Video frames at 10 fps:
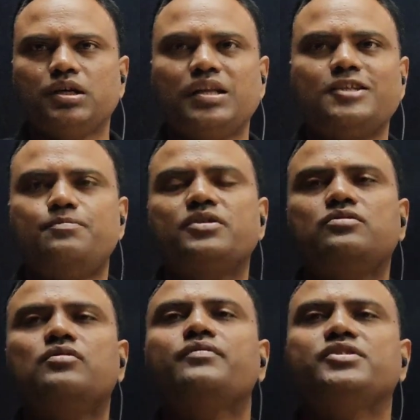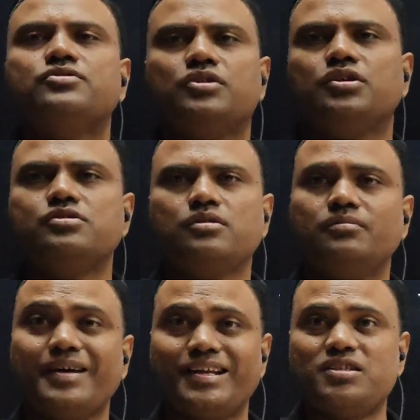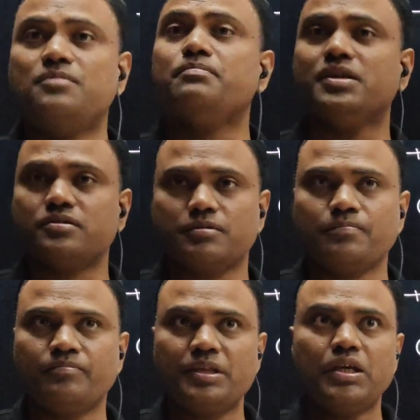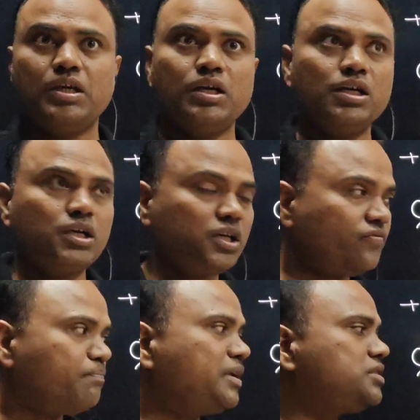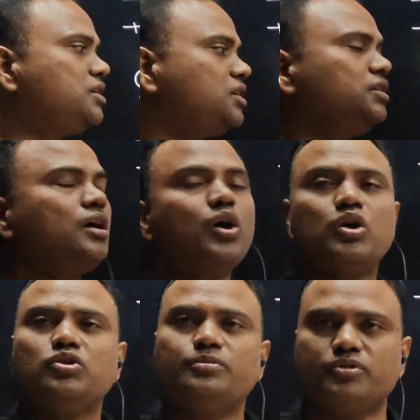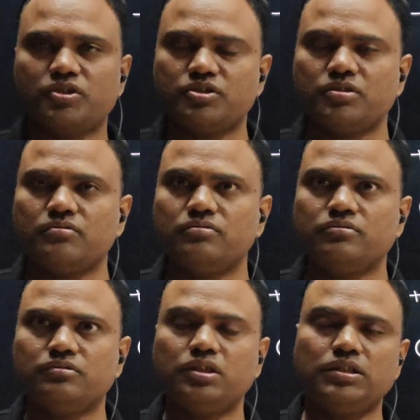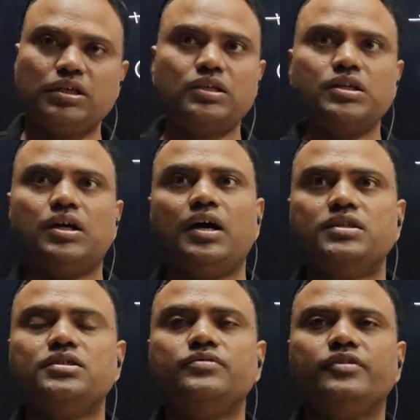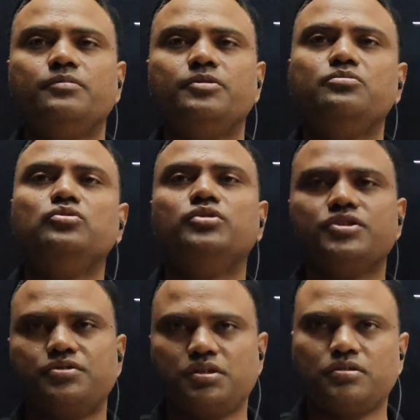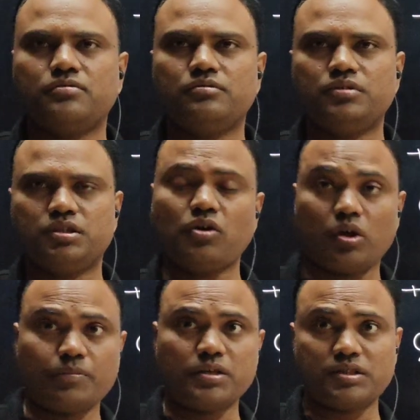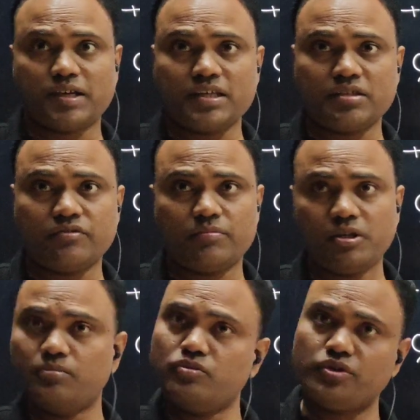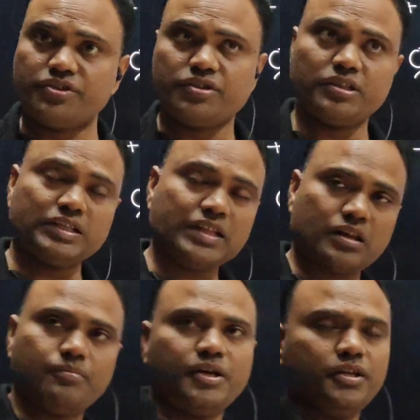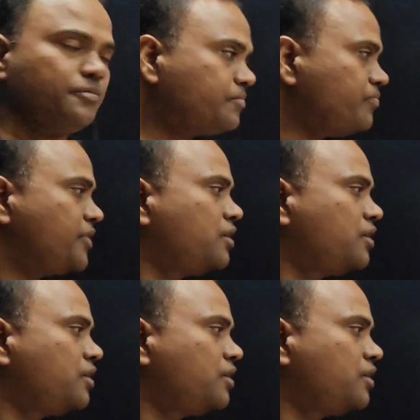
irrespective of its nature, minus M plus M, if present in the ortho position, then that acid will be more acidic. That carboxylic acid will be more acidic than the remaining.